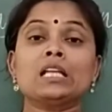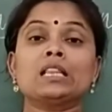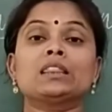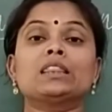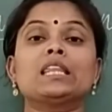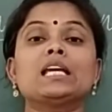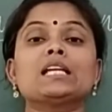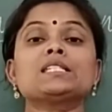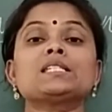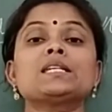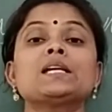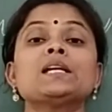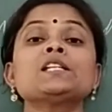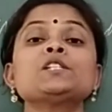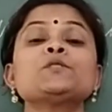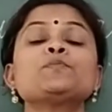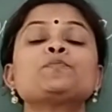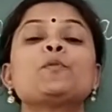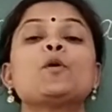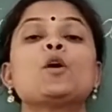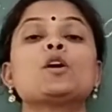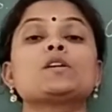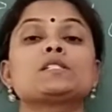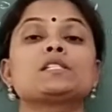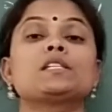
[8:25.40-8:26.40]
This is
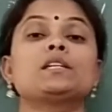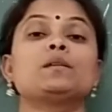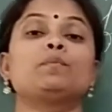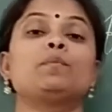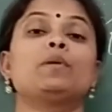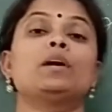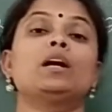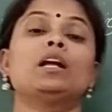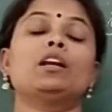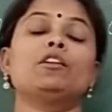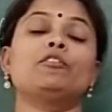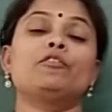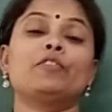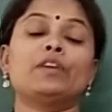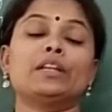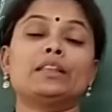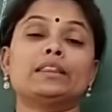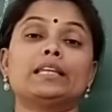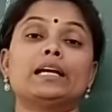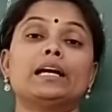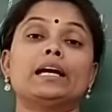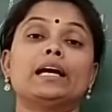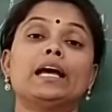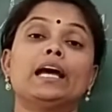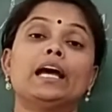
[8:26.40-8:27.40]
possible with
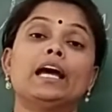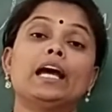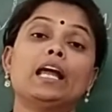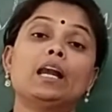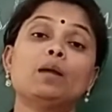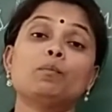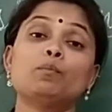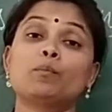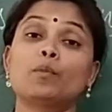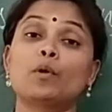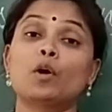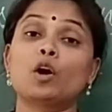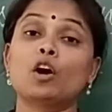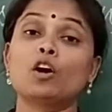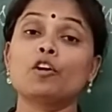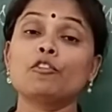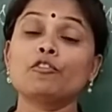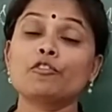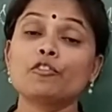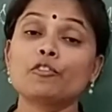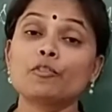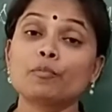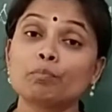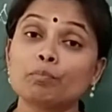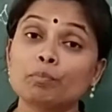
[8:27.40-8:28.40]
the help of
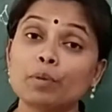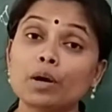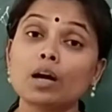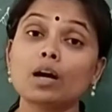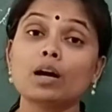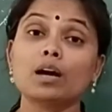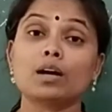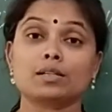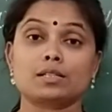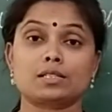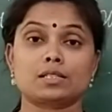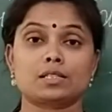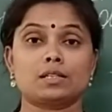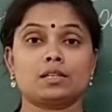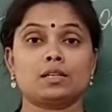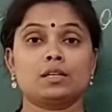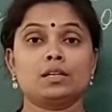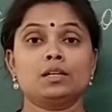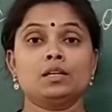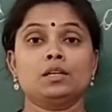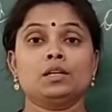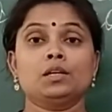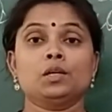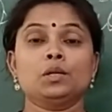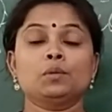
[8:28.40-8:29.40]
birds.
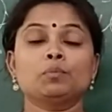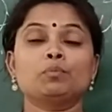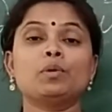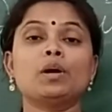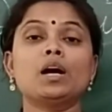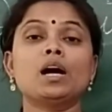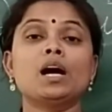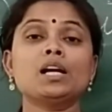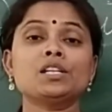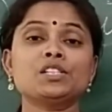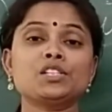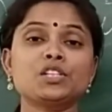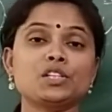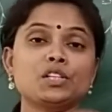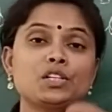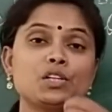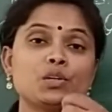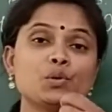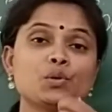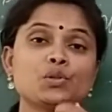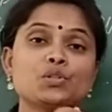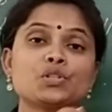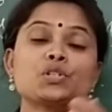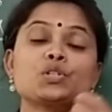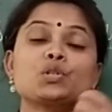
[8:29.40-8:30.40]
Birds
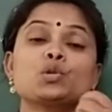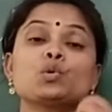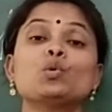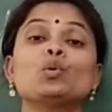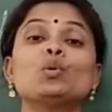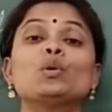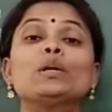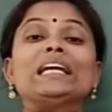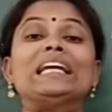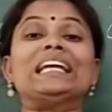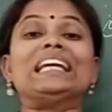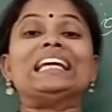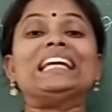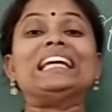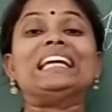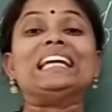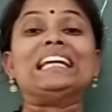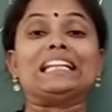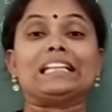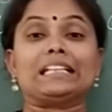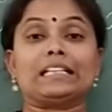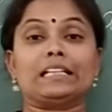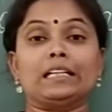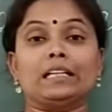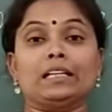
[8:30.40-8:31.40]
used to
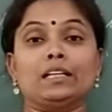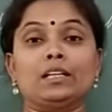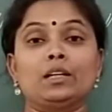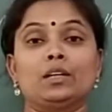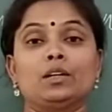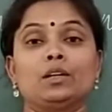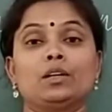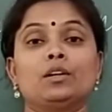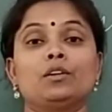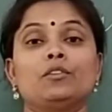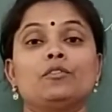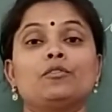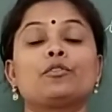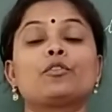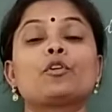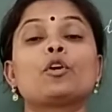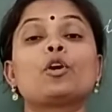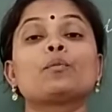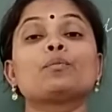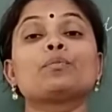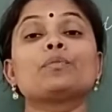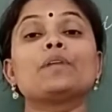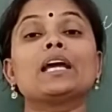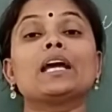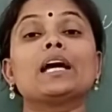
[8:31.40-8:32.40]
eat
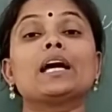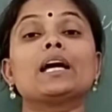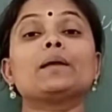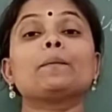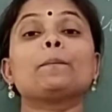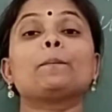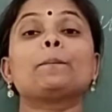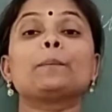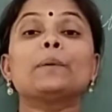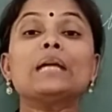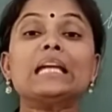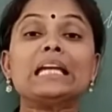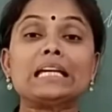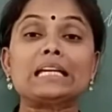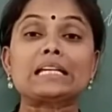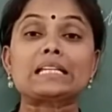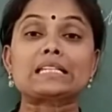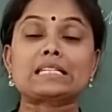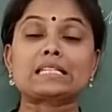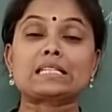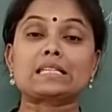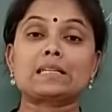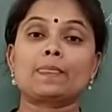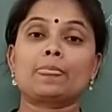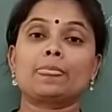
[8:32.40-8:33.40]
from their
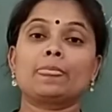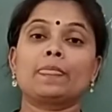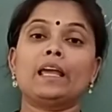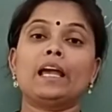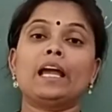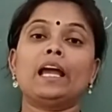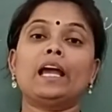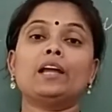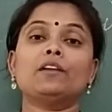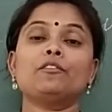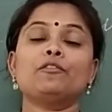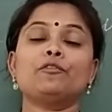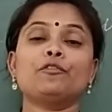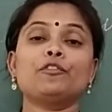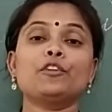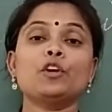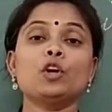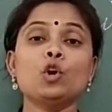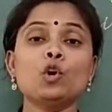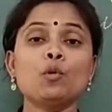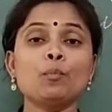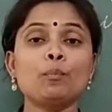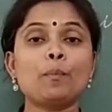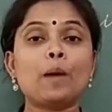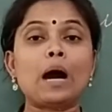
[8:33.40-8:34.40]
beaks, and
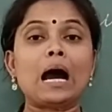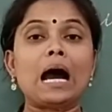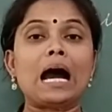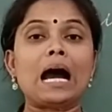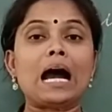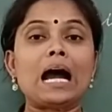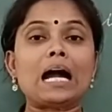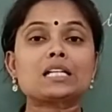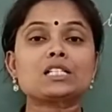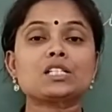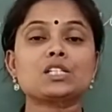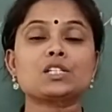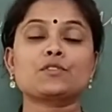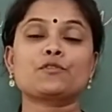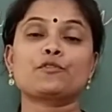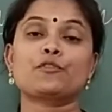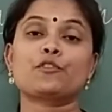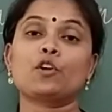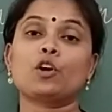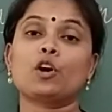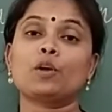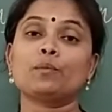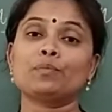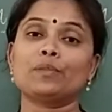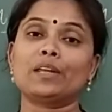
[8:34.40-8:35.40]
few parts
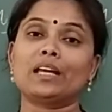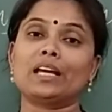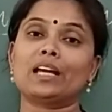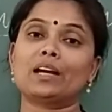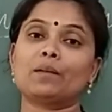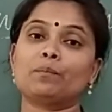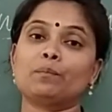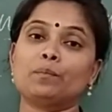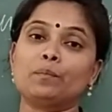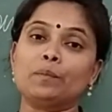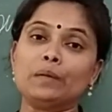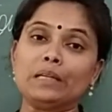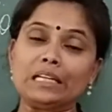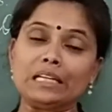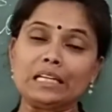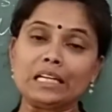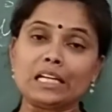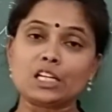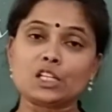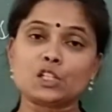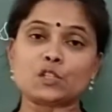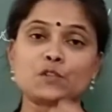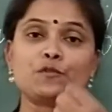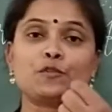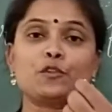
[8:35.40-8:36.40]
from their
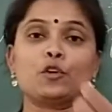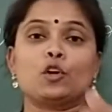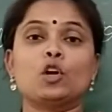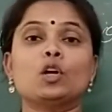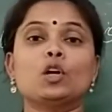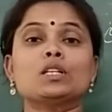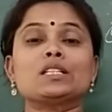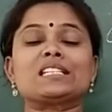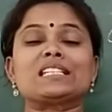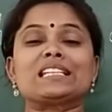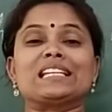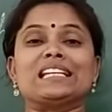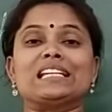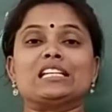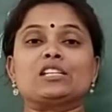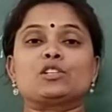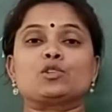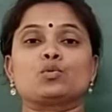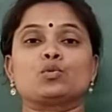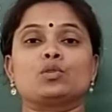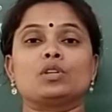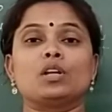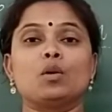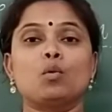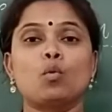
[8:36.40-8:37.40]
beaks falls
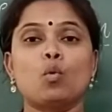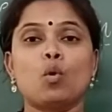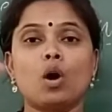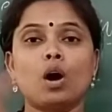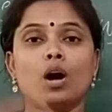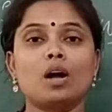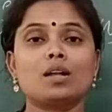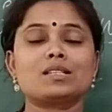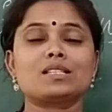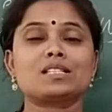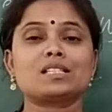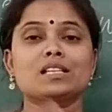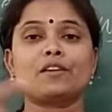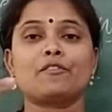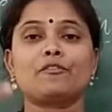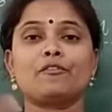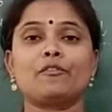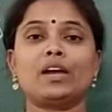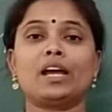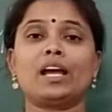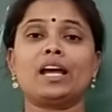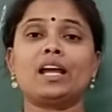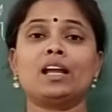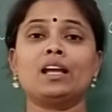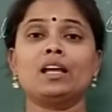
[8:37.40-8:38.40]
into the wall
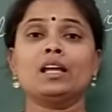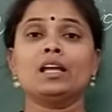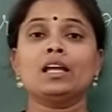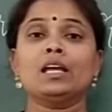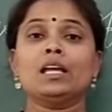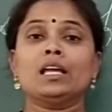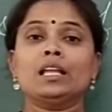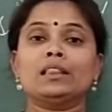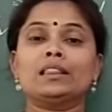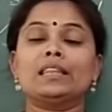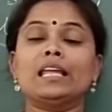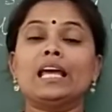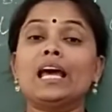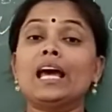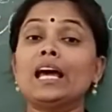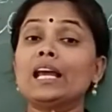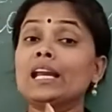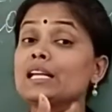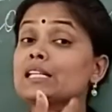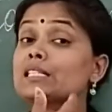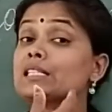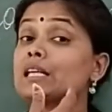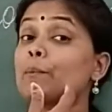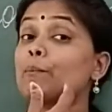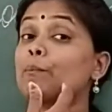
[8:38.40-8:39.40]
somewhere.
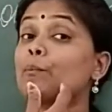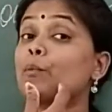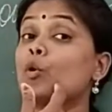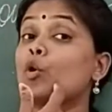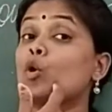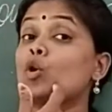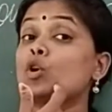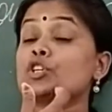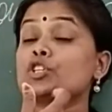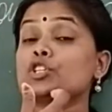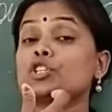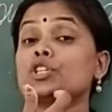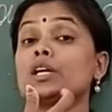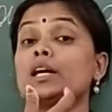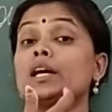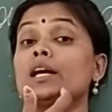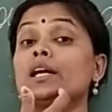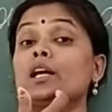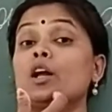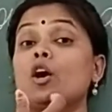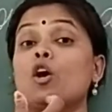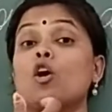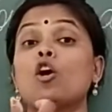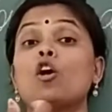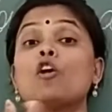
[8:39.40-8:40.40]
There is a
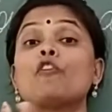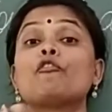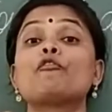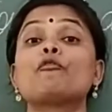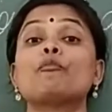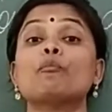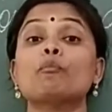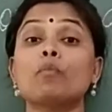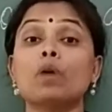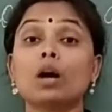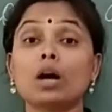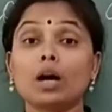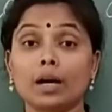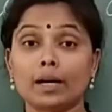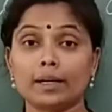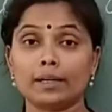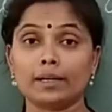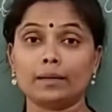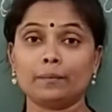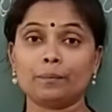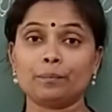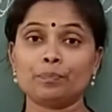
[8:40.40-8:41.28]
portion of mud